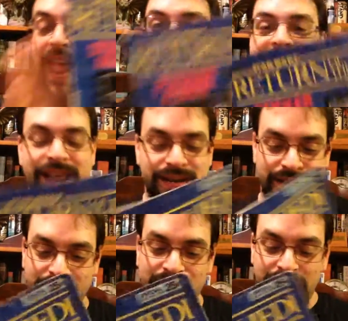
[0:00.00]
and
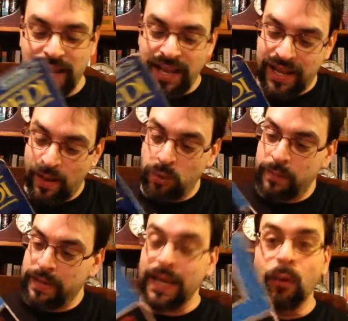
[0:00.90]
it would
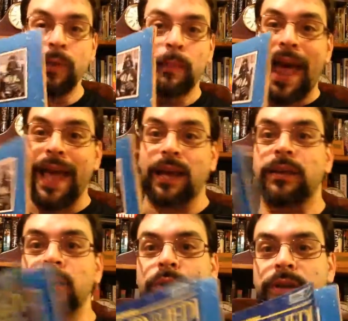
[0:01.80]
be blank.
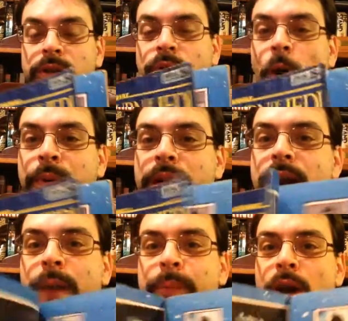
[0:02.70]
You would open it
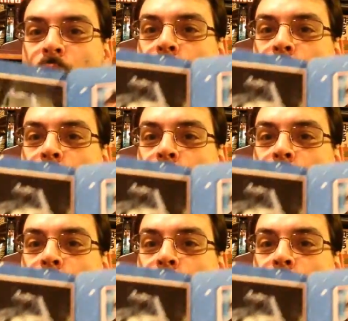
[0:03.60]
up, and